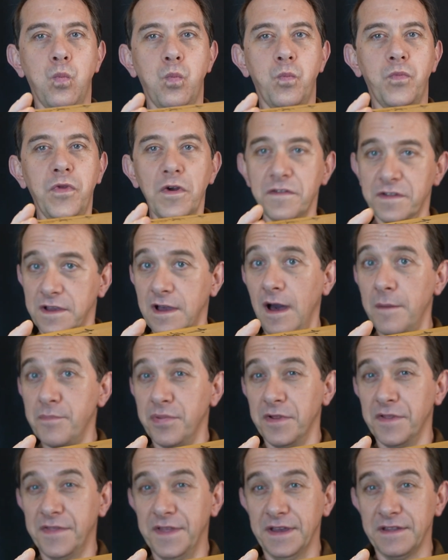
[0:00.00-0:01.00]
There's a
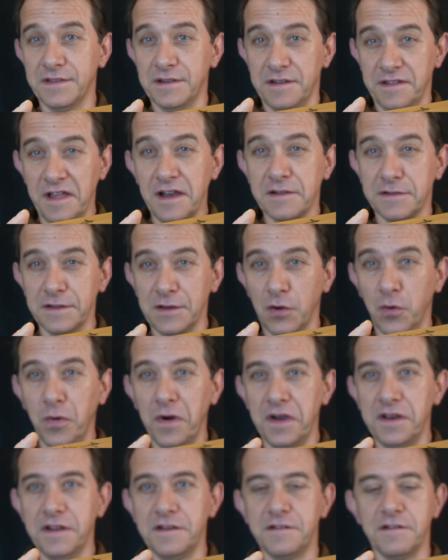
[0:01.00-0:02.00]
couple of things that are actually
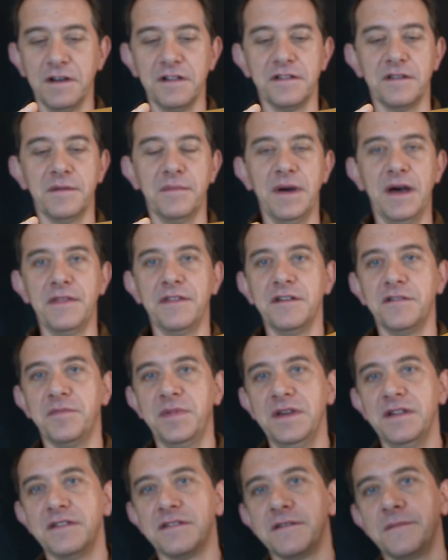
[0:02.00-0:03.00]
quite interesting about this
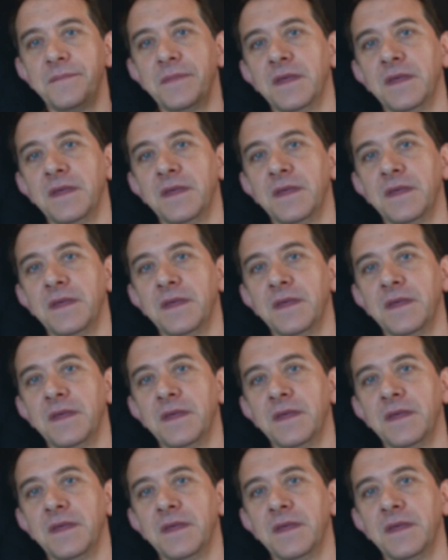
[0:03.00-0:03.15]
piece.